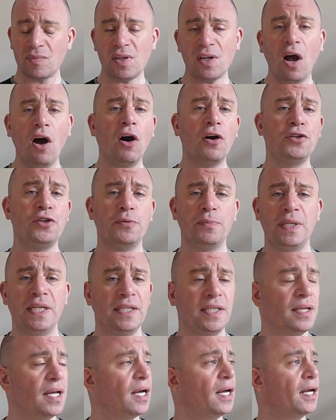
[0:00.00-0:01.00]

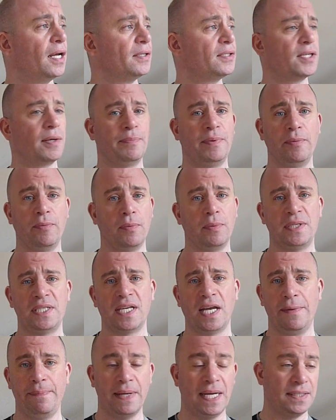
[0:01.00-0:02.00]
Arguably, some people would
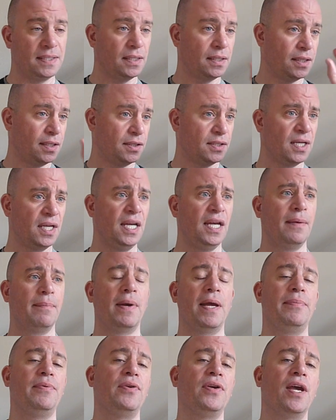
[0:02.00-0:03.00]
say better, because
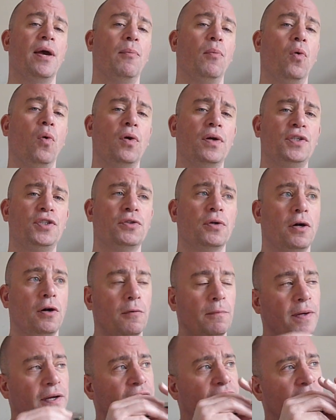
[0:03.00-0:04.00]
maybe you get more control,
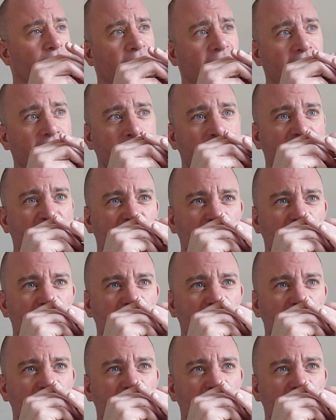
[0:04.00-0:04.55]
but for me,